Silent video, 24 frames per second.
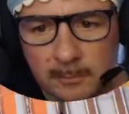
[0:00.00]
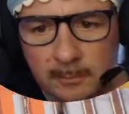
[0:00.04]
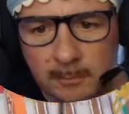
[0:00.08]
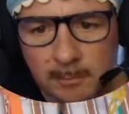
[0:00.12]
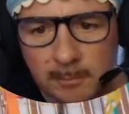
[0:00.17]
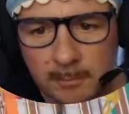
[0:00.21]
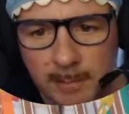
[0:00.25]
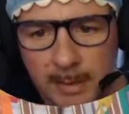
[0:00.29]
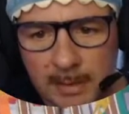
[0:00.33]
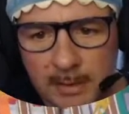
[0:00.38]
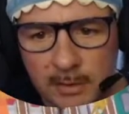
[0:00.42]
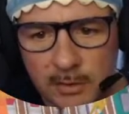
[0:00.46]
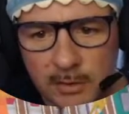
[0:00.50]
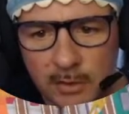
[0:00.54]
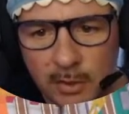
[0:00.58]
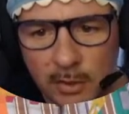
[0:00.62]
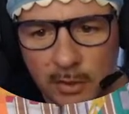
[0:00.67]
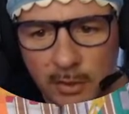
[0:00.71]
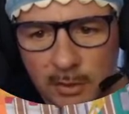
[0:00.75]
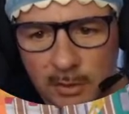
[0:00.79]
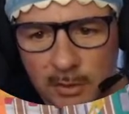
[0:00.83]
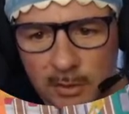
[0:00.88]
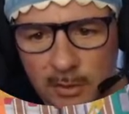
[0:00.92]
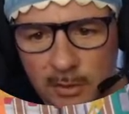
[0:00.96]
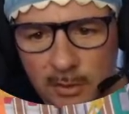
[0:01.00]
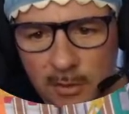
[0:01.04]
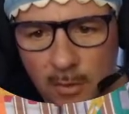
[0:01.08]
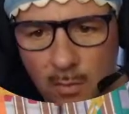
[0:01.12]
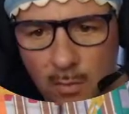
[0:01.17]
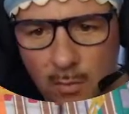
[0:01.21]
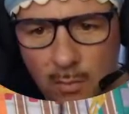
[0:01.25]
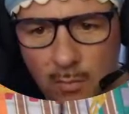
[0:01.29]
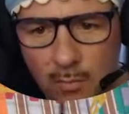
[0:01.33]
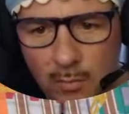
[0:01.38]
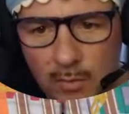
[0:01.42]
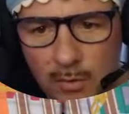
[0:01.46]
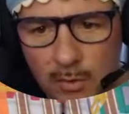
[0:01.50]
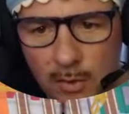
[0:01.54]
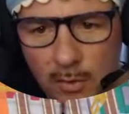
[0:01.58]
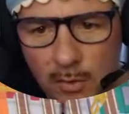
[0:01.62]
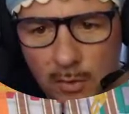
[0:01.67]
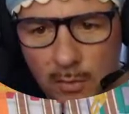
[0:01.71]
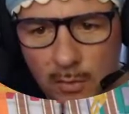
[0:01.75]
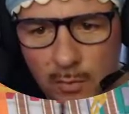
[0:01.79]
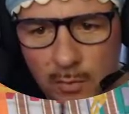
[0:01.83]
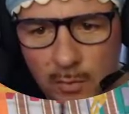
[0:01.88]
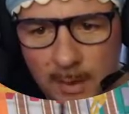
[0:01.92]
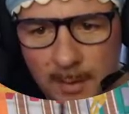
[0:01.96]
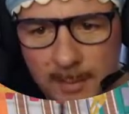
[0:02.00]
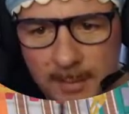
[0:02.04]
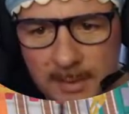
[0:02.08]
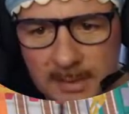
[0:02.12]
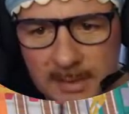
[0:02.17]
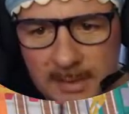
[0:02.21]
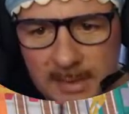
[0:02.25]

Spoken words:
But circuits also come into